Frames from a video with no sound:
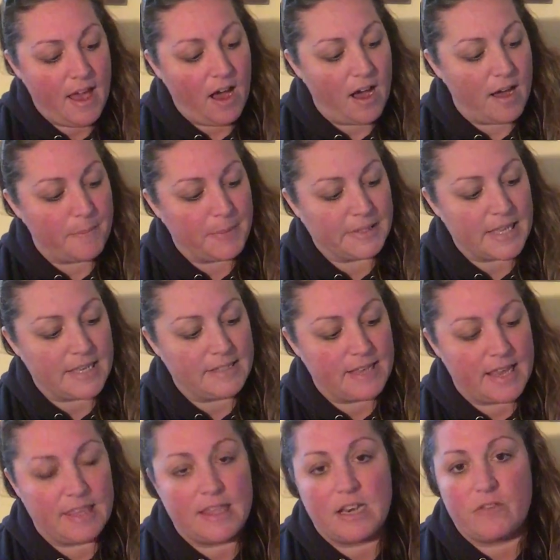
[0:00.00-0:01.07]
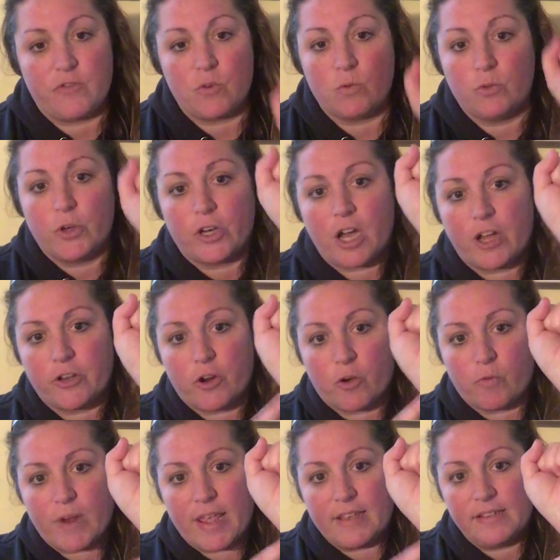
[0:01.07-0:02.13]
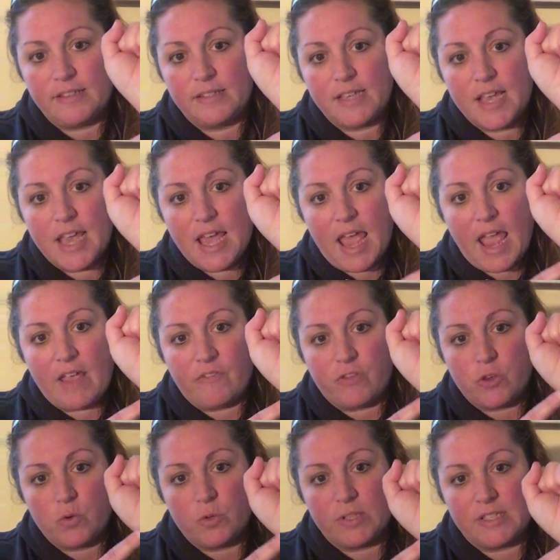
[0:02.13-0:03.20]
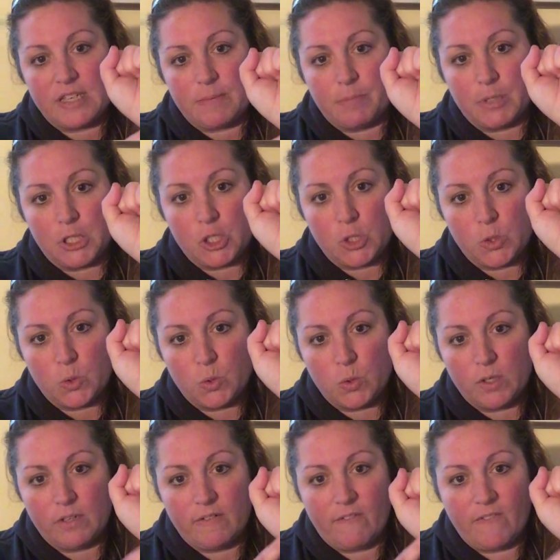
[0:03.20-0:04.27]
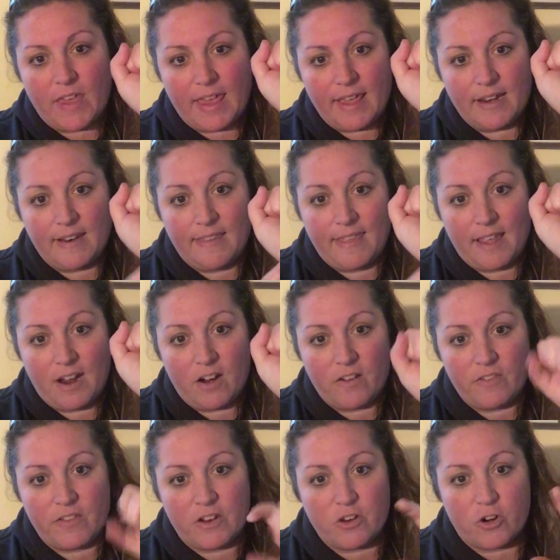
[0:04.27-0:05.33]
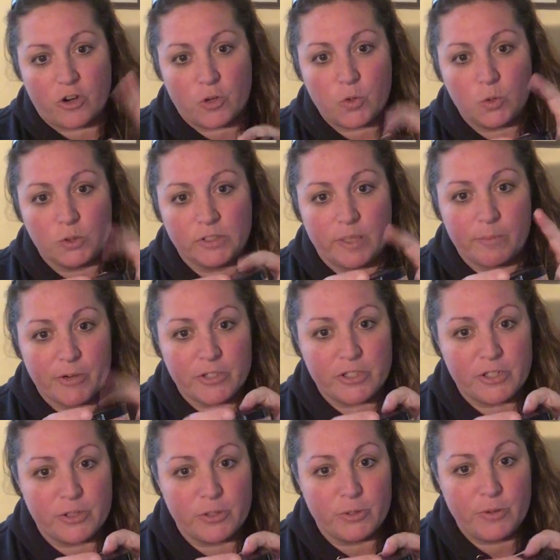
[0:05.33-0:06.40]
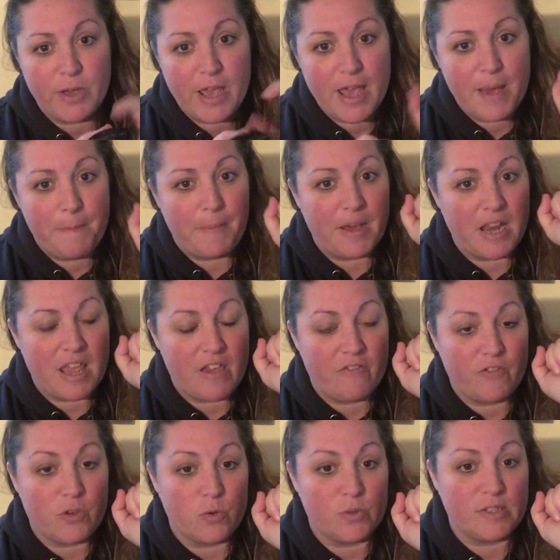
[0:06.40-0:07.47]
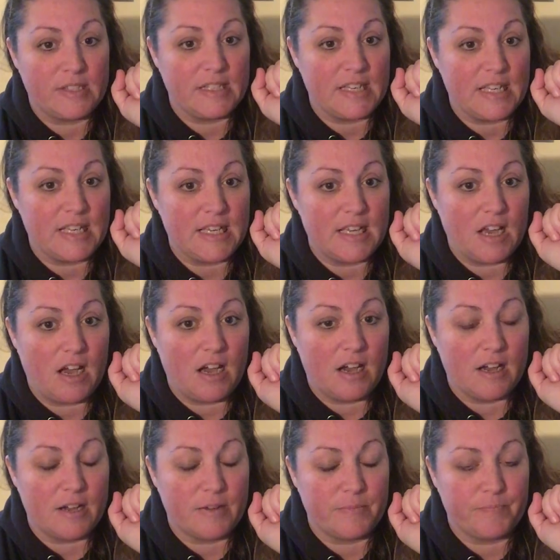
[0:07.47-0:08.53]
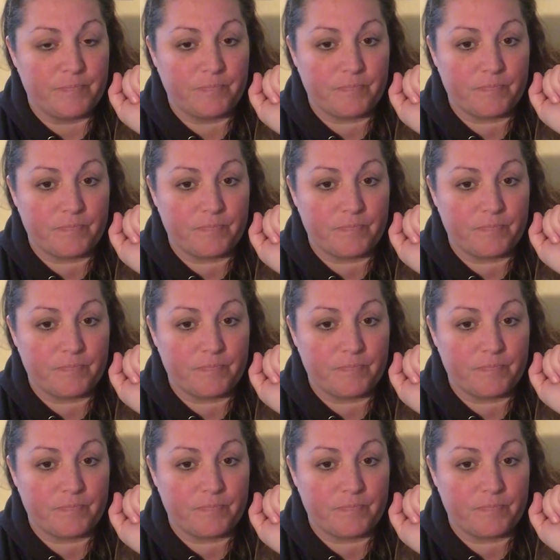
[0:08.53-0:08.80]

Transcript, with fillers: But they say that if you look on your wrist, if you see blue vein there, then you're cool number 2. But if you see, I